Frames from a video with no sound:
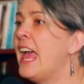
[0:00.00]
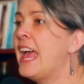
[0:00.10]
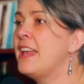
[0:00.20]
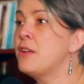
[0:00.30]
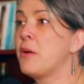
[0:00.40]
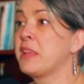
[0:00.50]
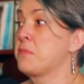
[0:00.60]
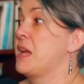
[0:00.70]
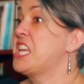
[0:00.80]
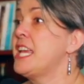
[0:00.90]
and, and like
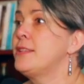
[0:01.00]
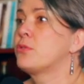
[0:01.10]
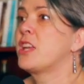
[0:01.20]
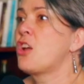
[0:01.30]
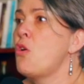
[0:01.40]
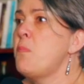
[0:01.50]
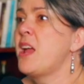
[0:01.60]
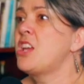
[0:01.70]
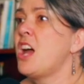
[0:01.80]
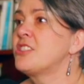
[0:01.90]
my kids were like, oh
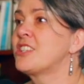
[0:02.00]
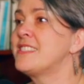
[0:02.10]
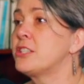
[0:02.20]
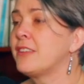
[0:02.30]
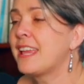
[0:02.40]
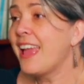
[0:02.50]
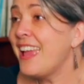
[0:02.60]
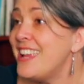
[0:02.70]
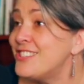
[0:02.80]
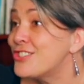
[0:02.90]
my gosh, because they're like,
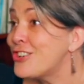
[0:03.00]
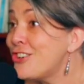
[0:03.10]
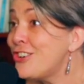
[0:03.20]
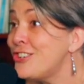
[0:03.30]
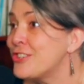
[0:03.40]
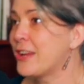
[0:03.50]
hey Serge,